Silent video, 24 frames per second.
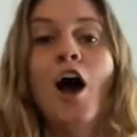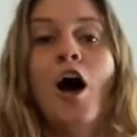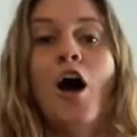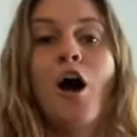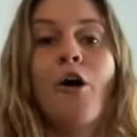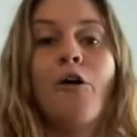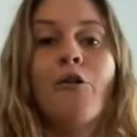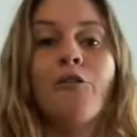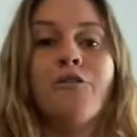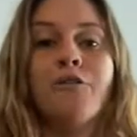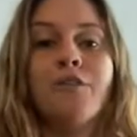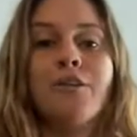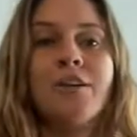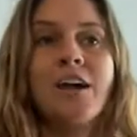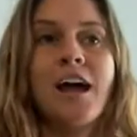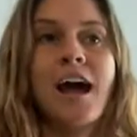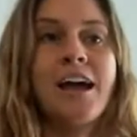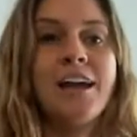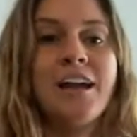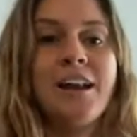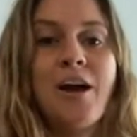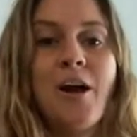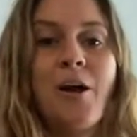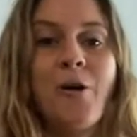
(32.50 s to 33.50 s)

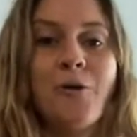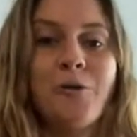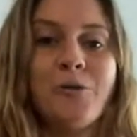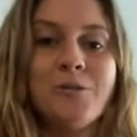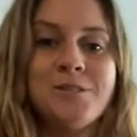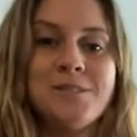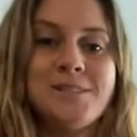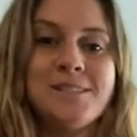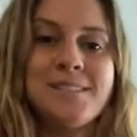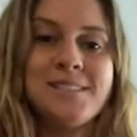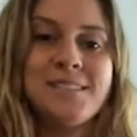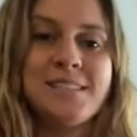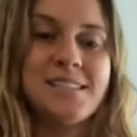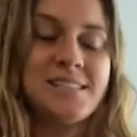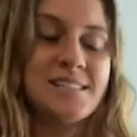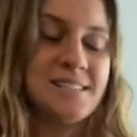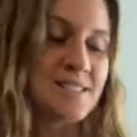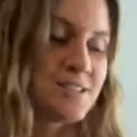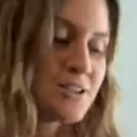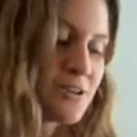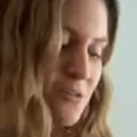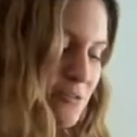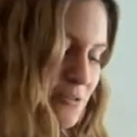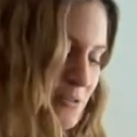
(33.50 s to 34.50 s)
overnight oats.
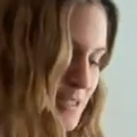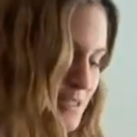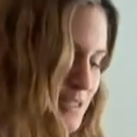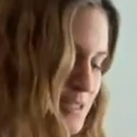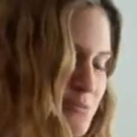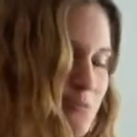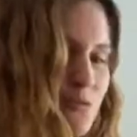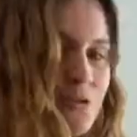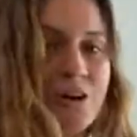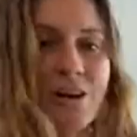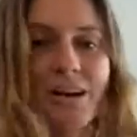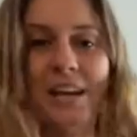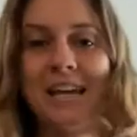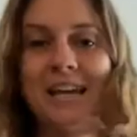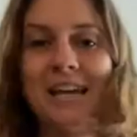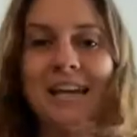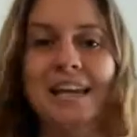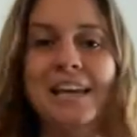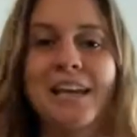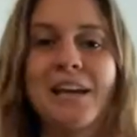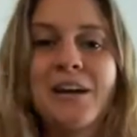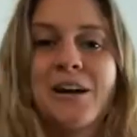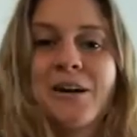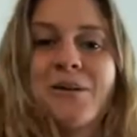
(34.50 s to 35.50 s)
So it's morning
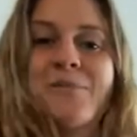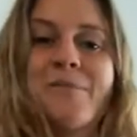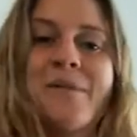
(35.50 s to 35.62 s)
here,